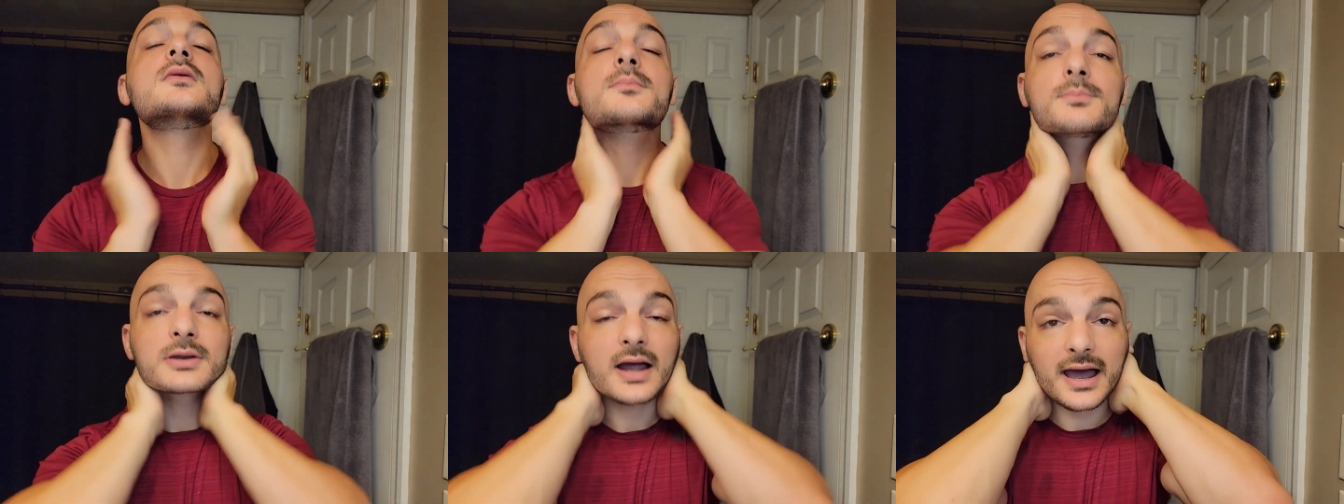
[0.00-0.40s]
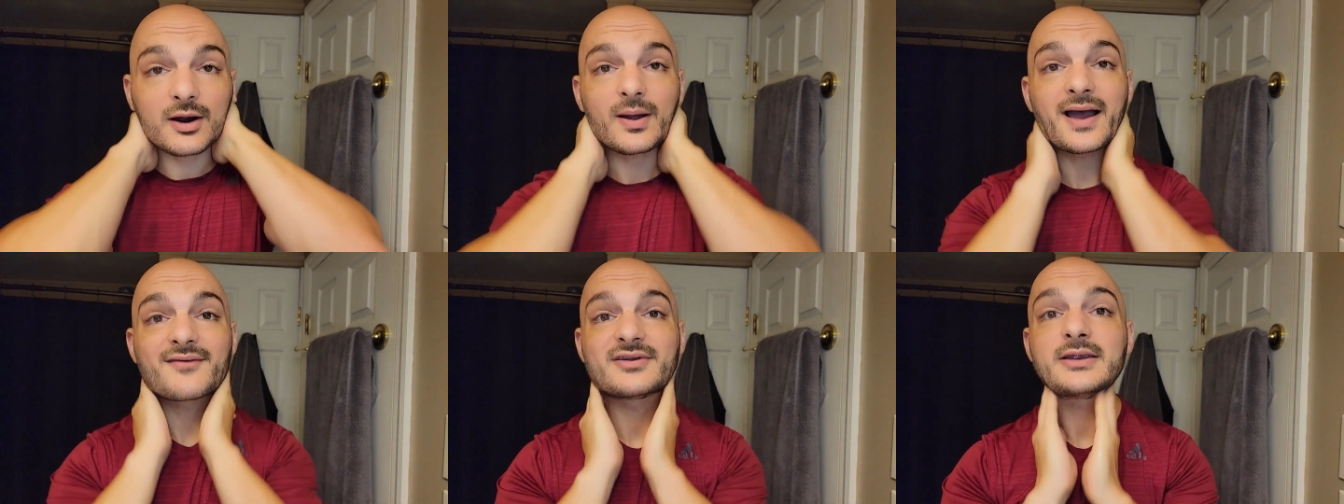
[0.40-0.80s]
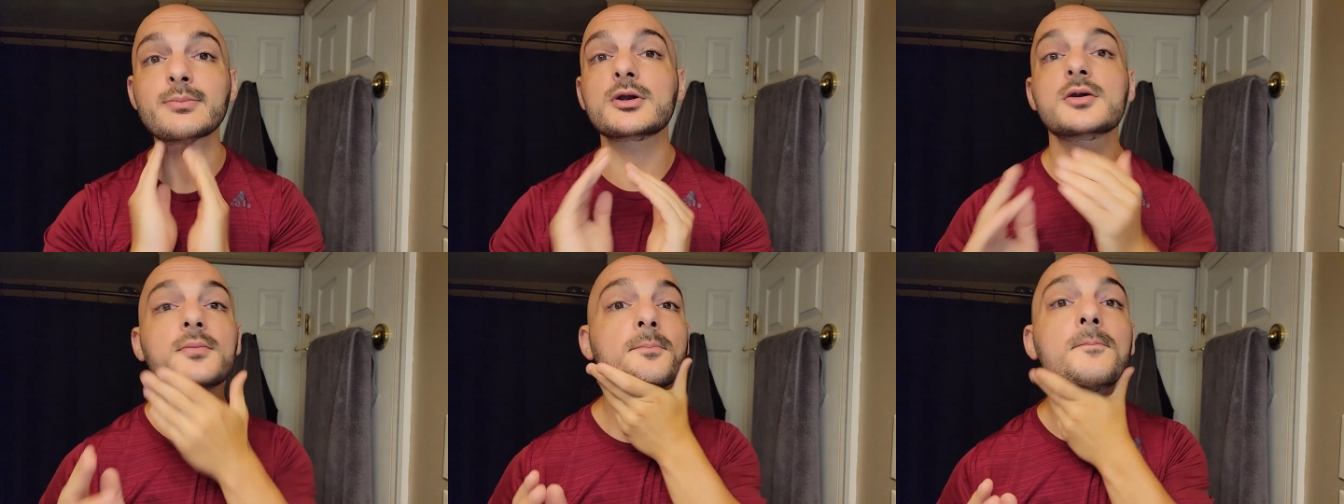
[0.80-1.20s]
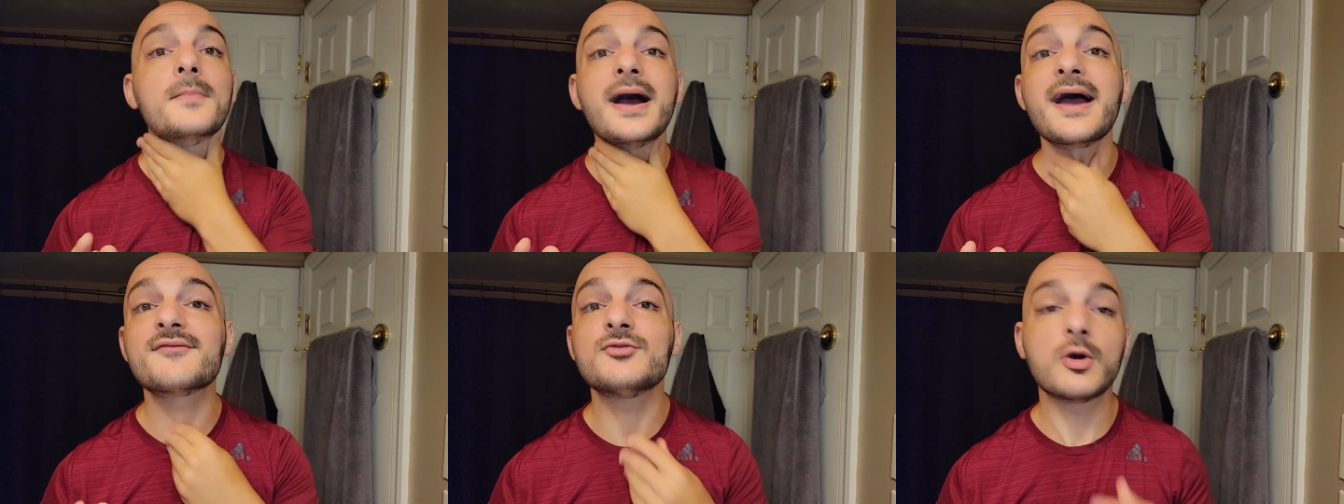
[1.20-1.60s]
But I don't have any burn.
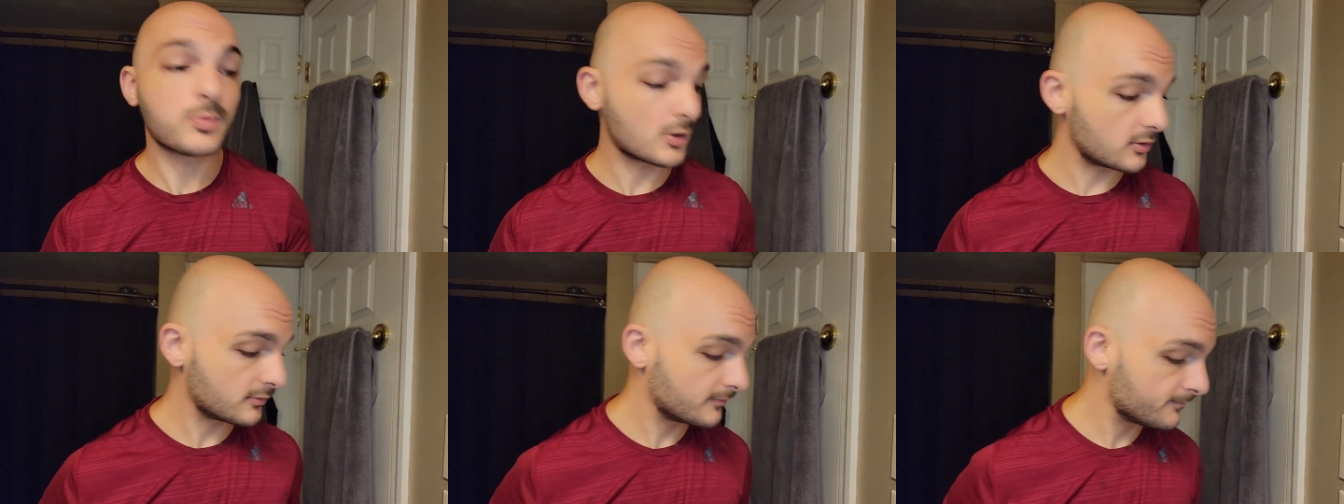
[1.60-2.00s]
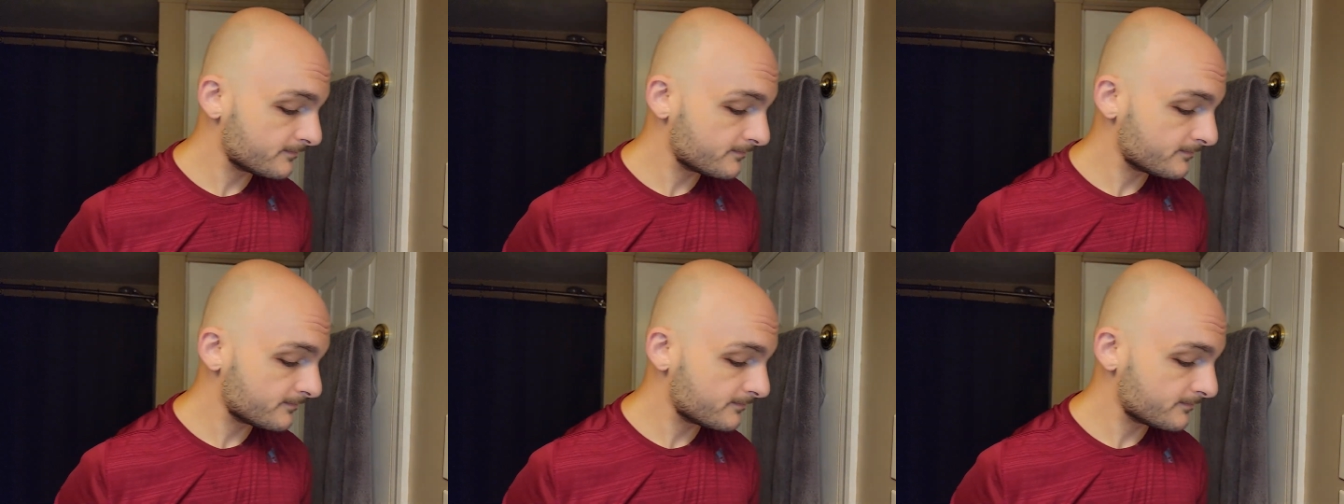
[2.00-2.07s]
I have no burn.